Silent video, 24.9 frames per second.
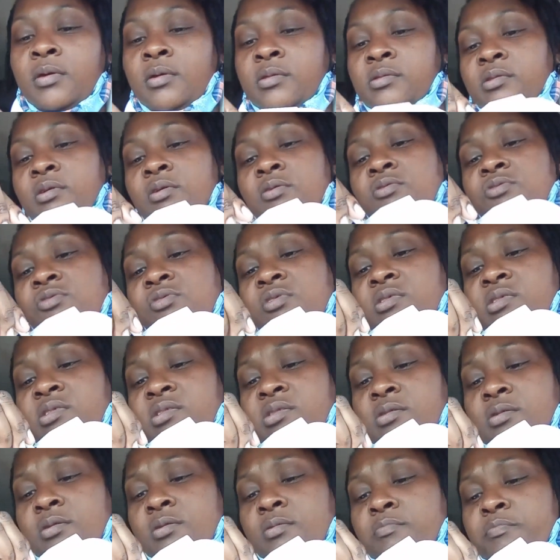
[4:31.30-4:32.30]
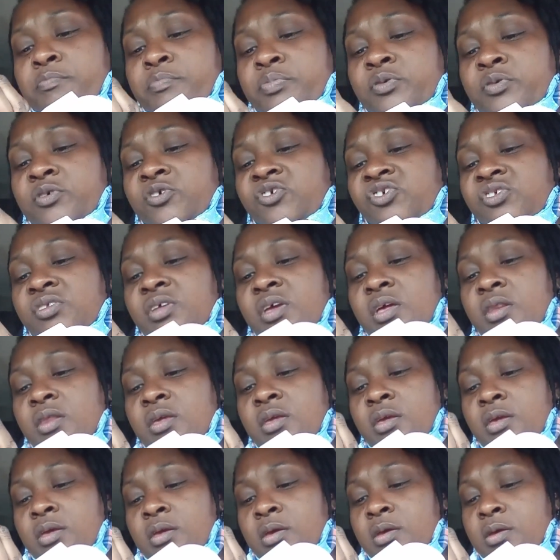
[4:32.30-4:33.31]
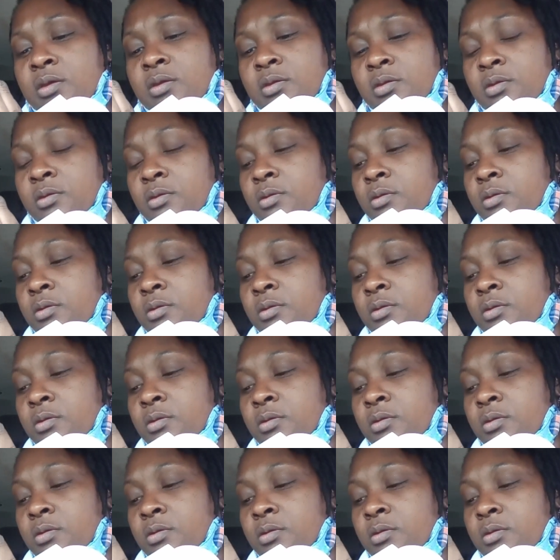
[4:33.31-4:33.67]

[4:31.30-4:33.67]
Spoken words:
So you just push that in.